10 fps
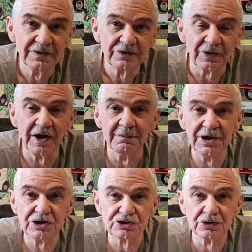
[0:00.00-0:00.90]
trying to
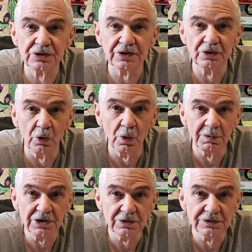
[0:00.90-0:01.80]
make sure that
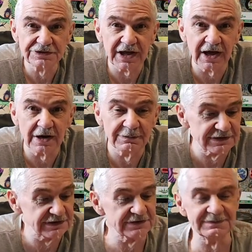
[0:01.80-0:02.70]
nobody used cannabis,
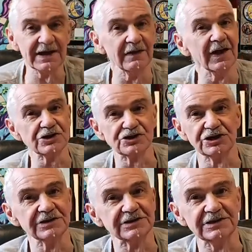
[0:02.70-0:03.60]
because, man, that
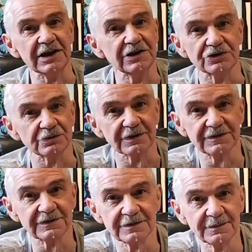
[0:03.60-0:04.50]
shit's dangerous.